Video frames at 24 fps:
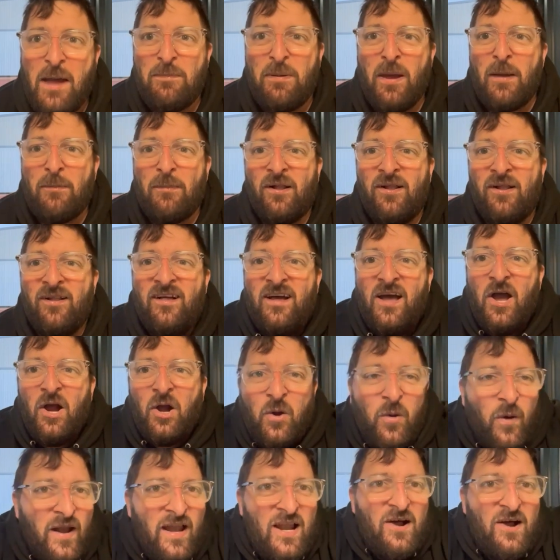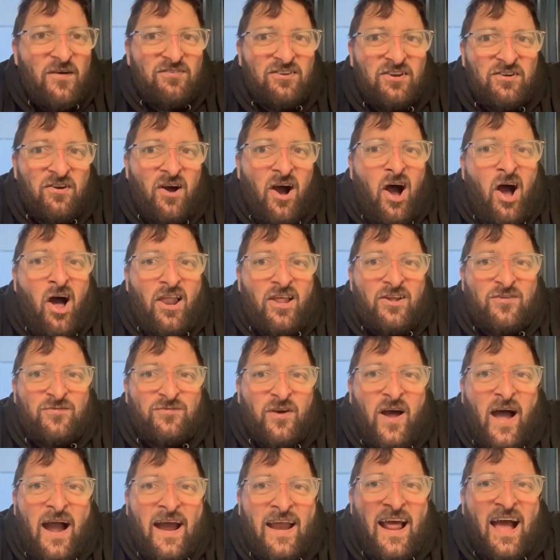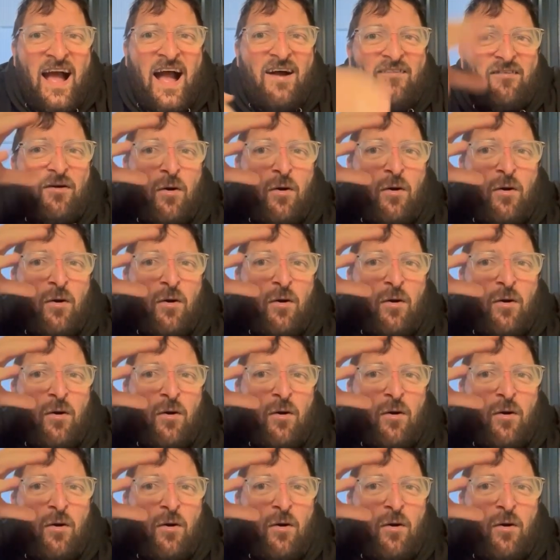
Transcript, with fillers: people. Quinny loves you all. It's Friday. Have a